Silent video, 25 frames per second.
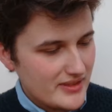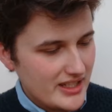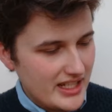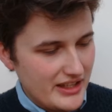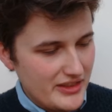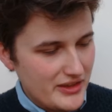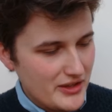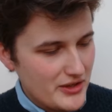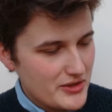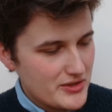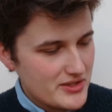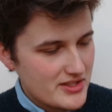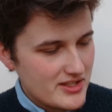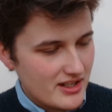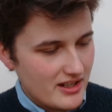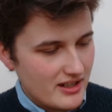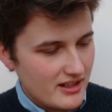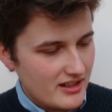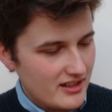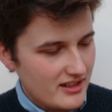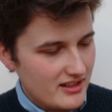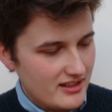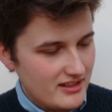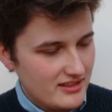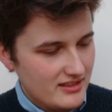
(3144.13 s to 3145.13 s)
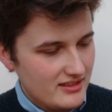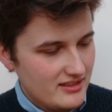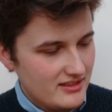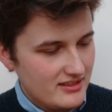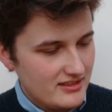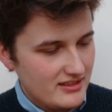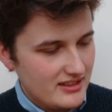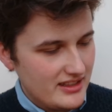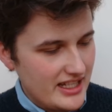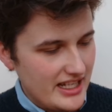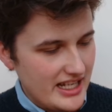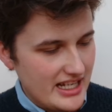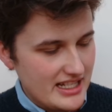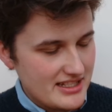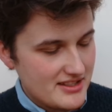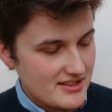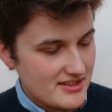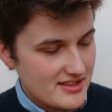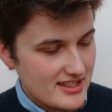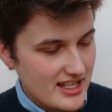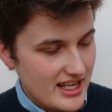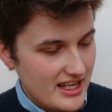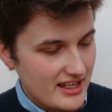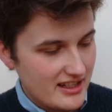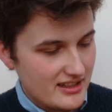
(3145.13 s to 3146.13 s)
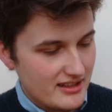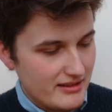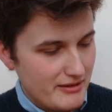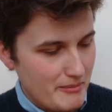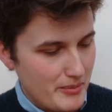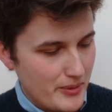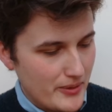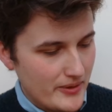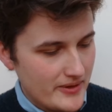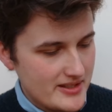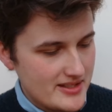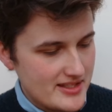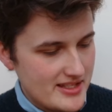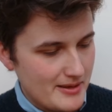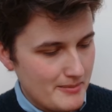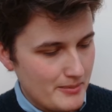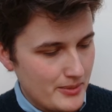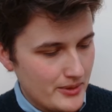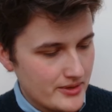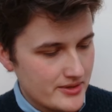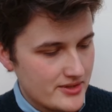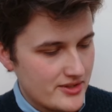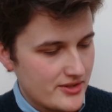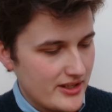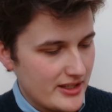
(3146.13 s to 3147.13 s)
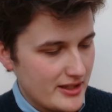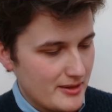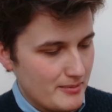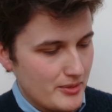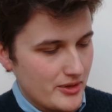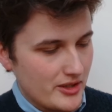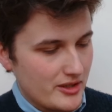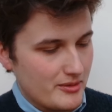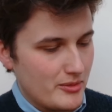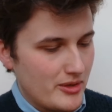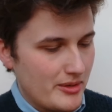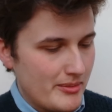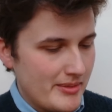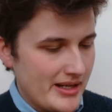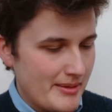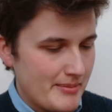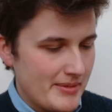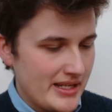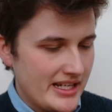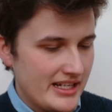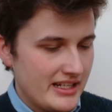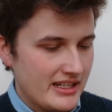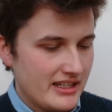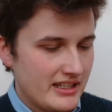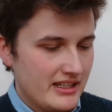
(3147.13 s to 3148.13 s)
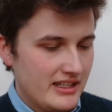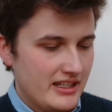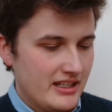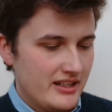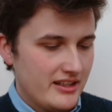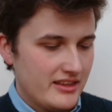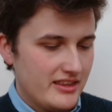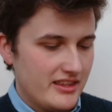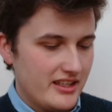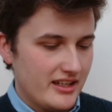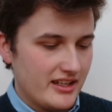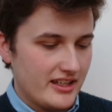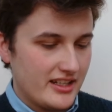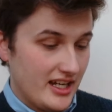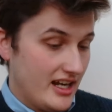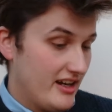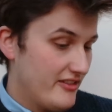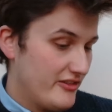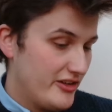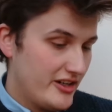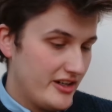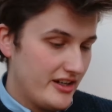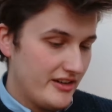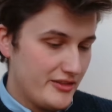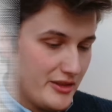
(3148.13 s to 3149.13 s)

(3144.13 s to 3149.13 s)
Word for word: and those are, as you say, important symbols throughout the Book of Mormon. I mean, the cover